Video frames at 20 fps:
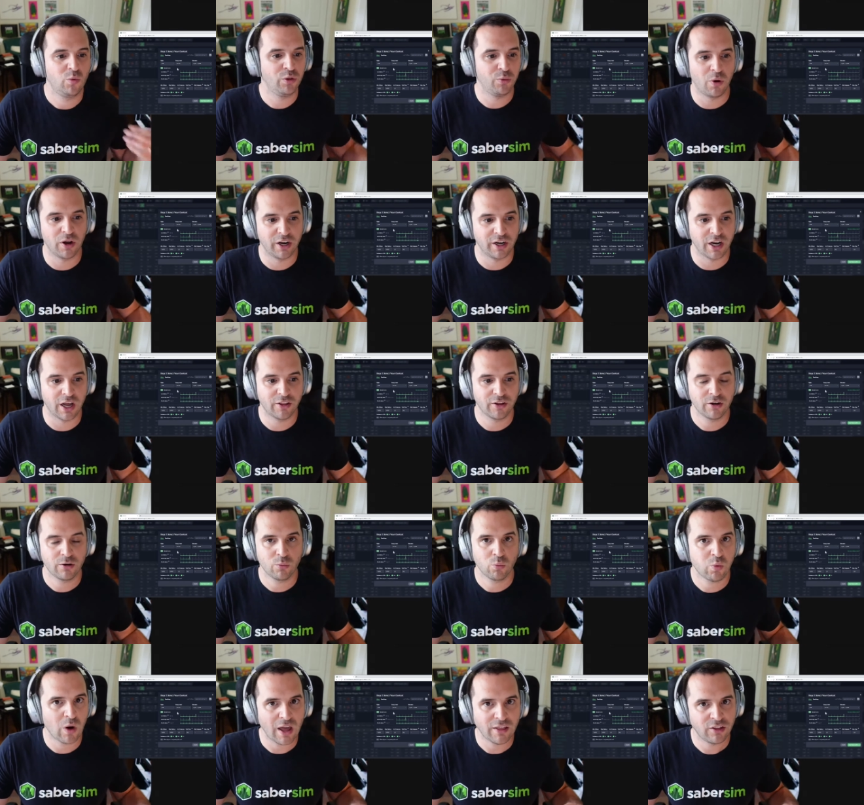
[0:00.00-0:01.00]
with one
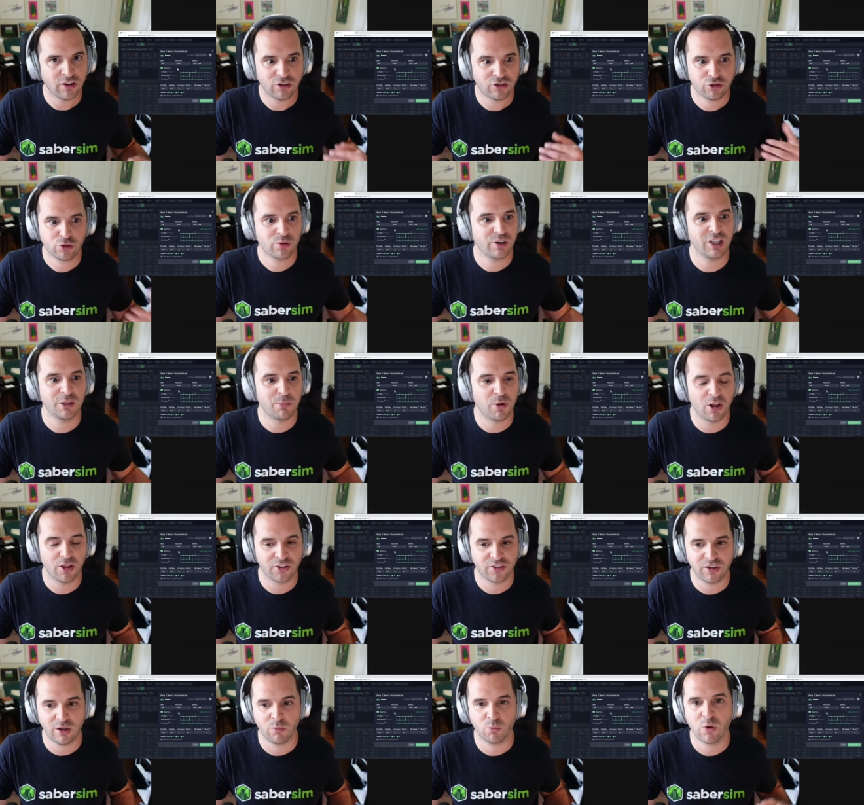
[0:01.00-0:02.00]
another, rather than just treating them
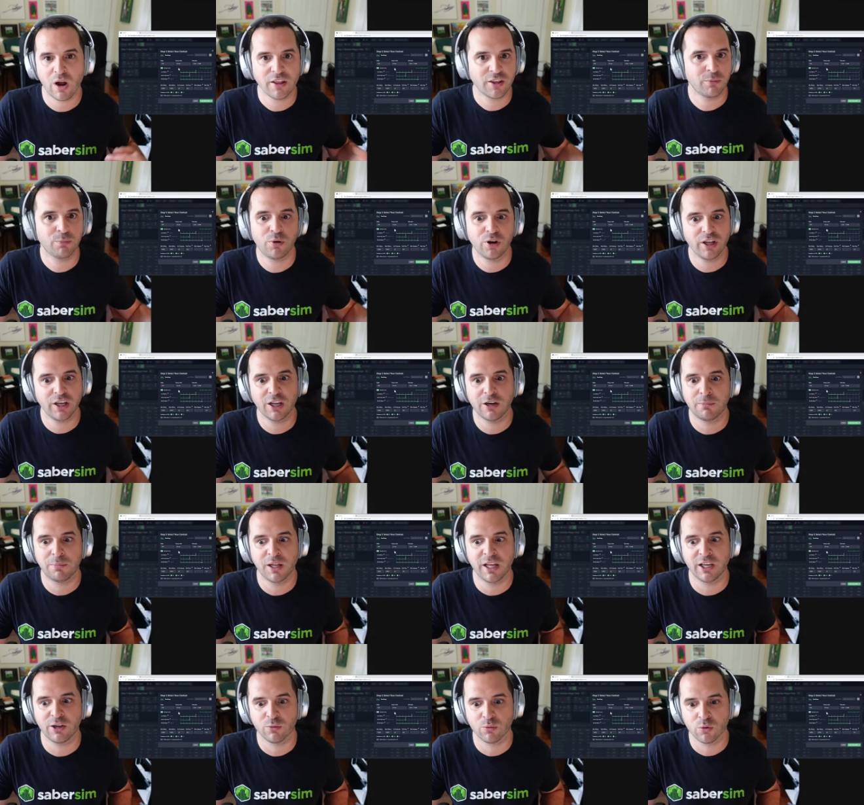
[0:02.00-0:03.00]
all the same, rather than putting in a
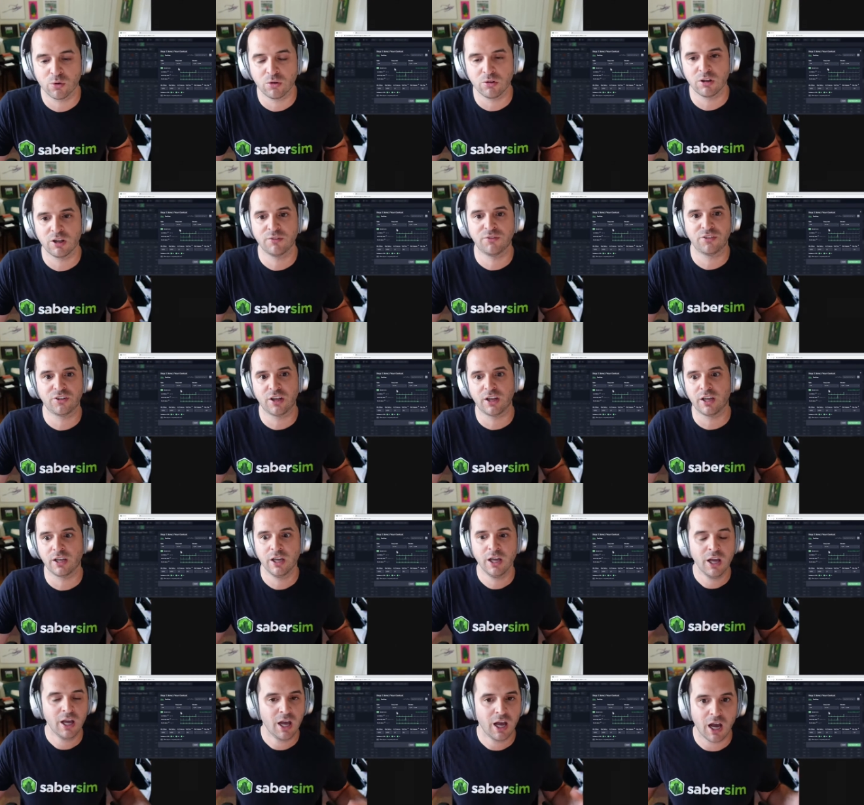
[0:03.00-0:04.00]
blanket rule of
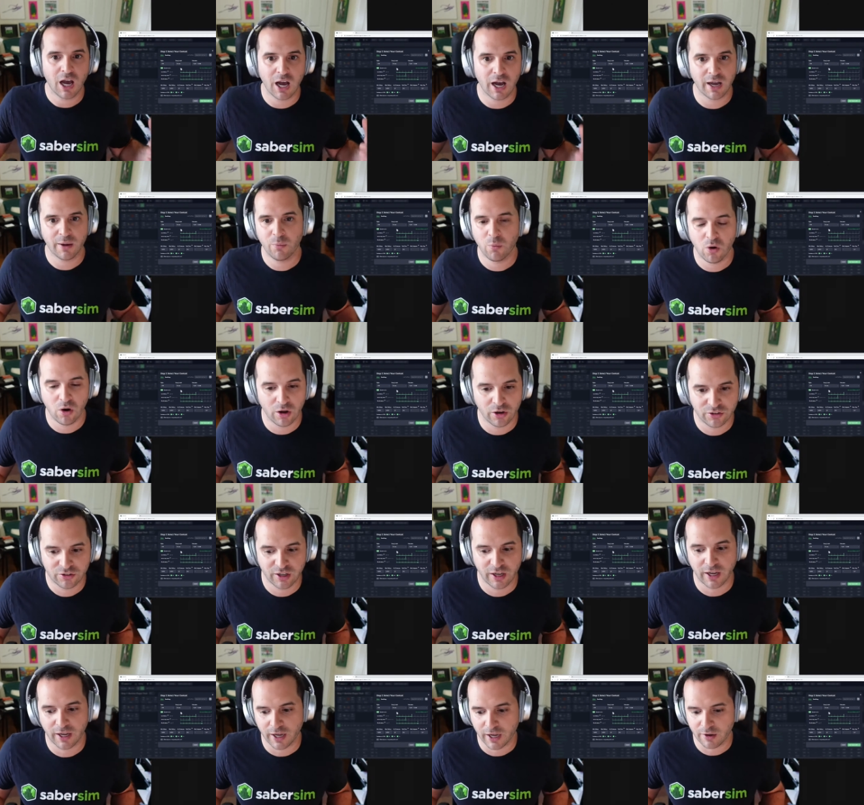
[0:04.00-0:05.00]
saying, I want
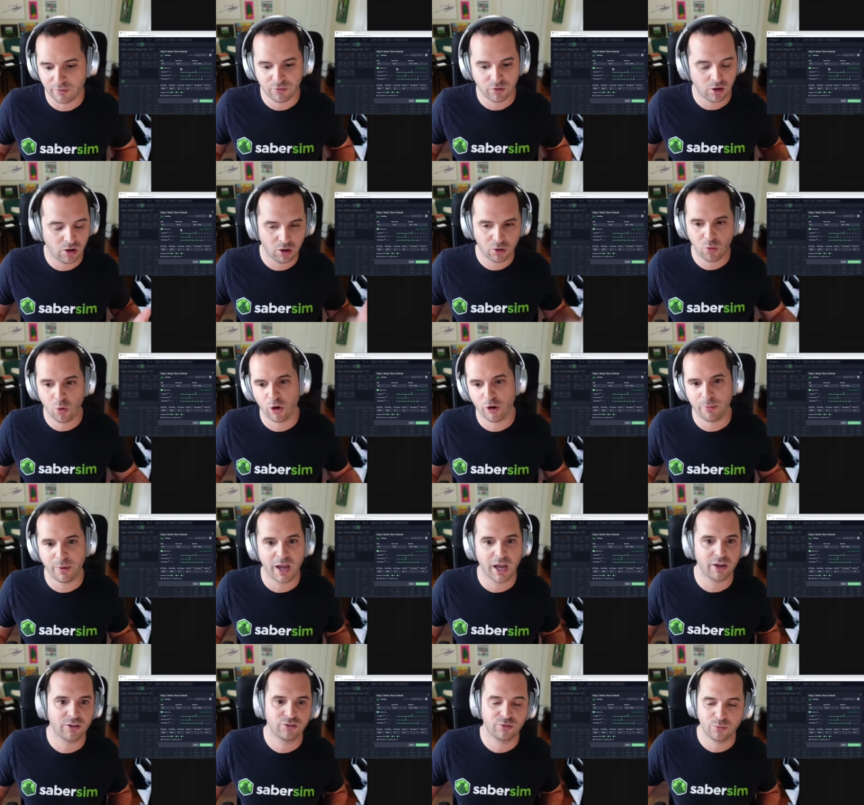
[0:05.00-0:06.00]
to have all
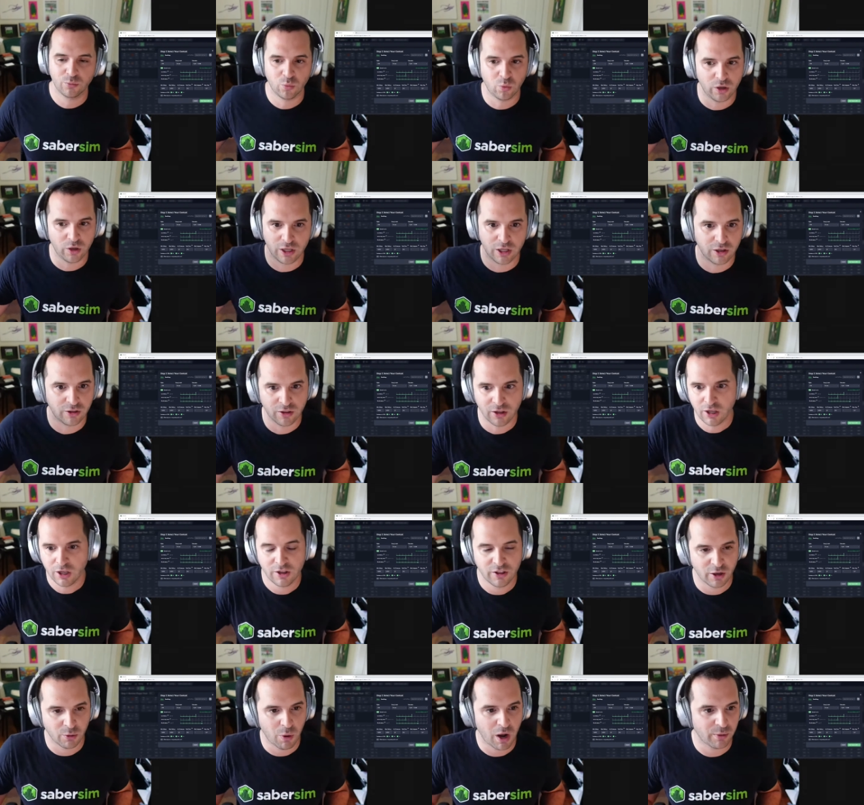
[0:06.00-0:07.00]
quarterbacks with
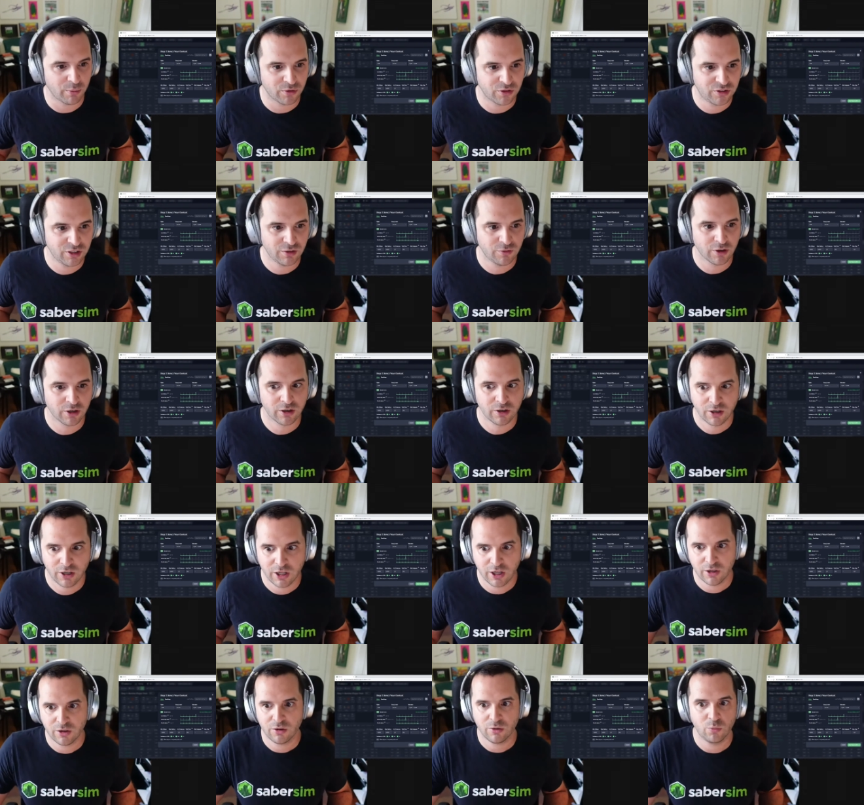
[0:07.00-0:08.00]
their wide receiver.
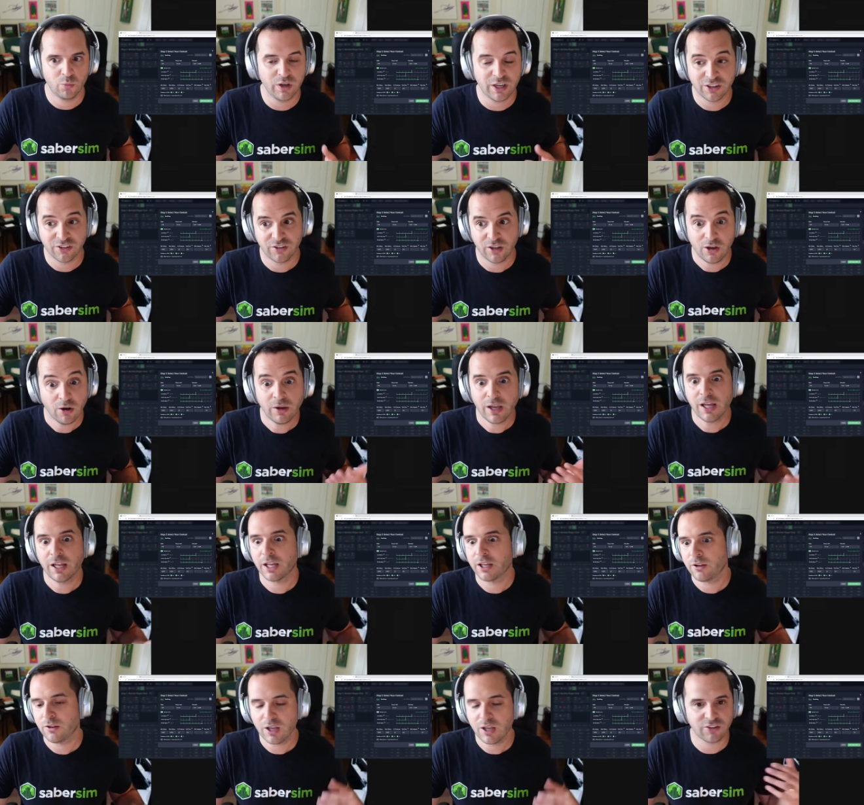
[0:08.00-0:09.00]
We can say,
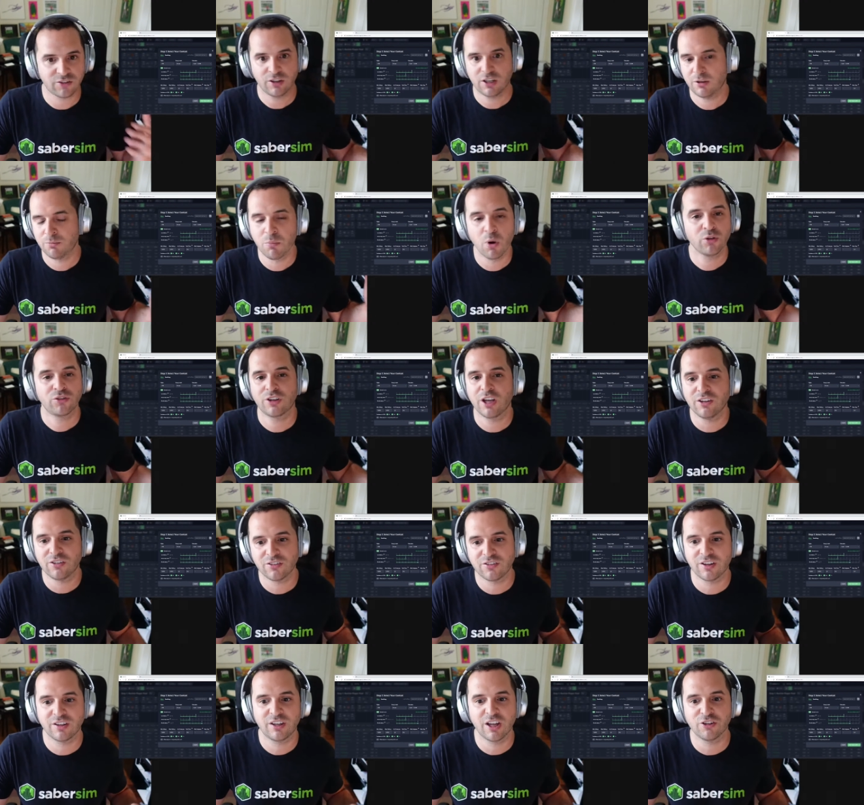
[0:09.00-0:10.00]
okay, like, yes, in most
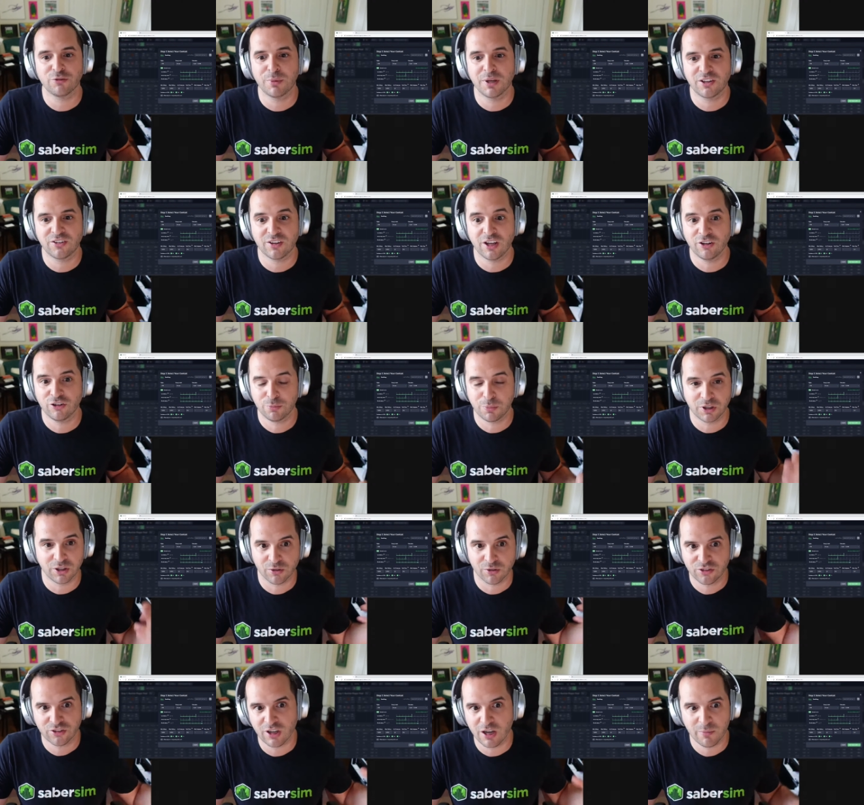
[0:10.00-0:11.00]
cases that does make sense, but
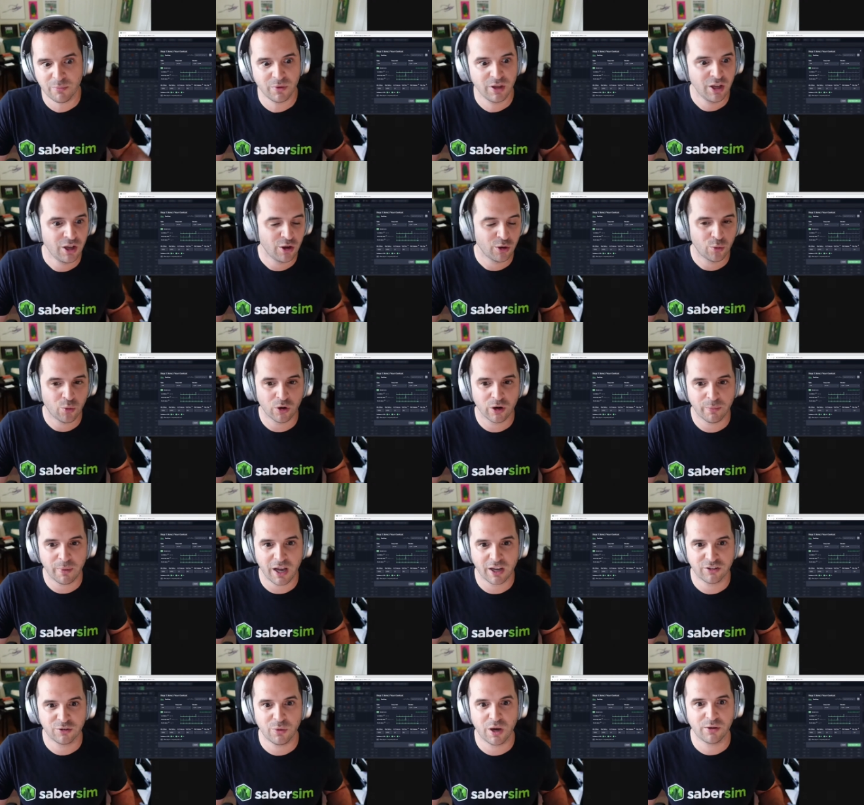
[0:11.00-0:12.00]
there are some
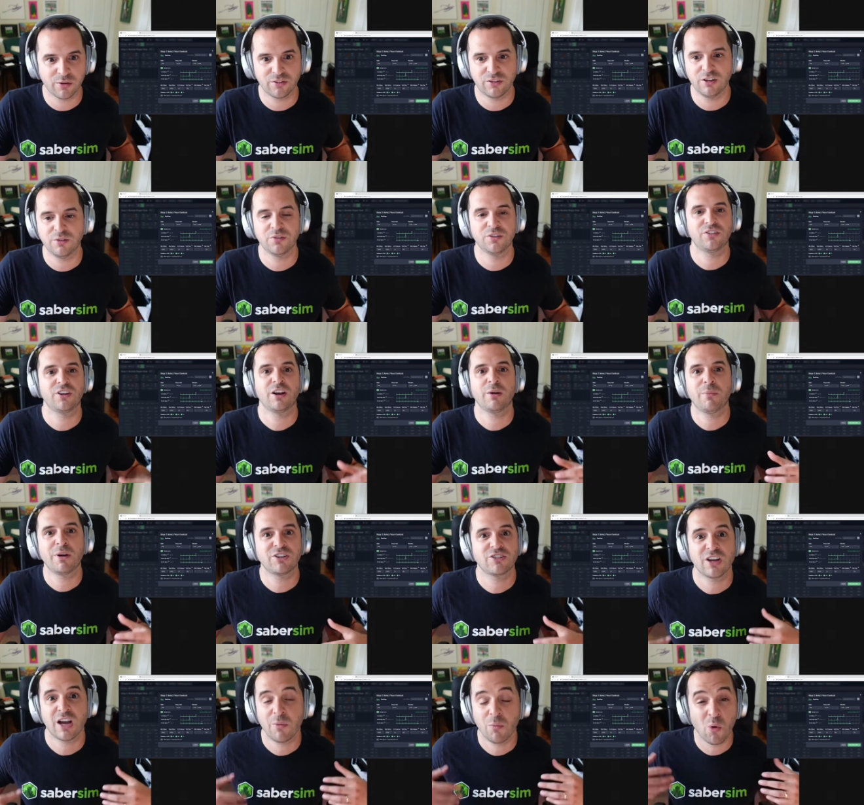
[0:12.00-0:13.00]
quarterbacks and wide receivers that are
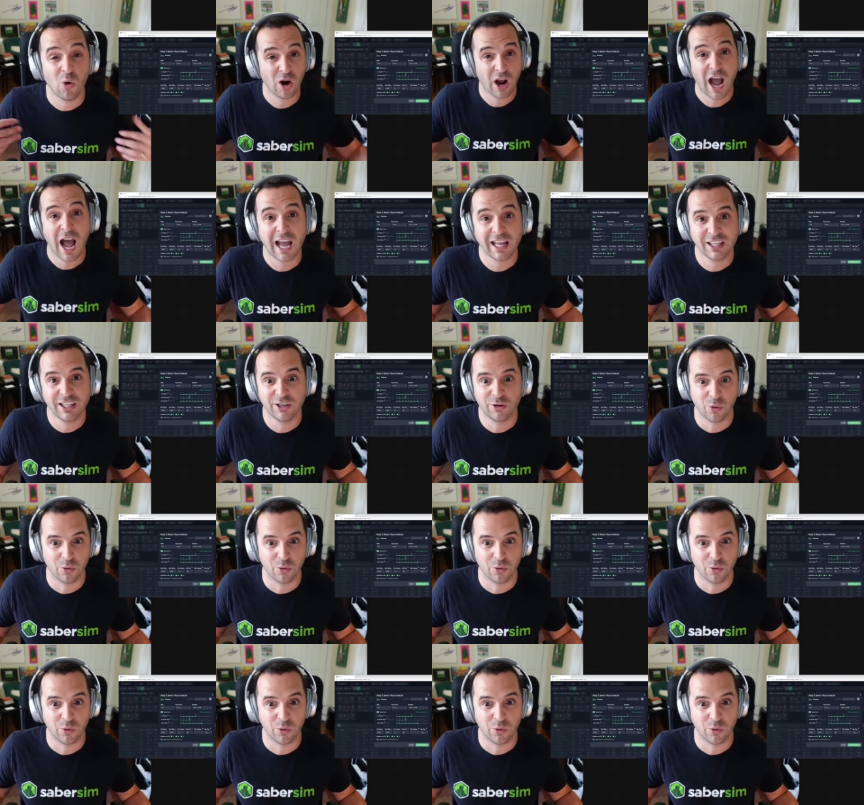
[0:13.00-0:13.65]
much more highly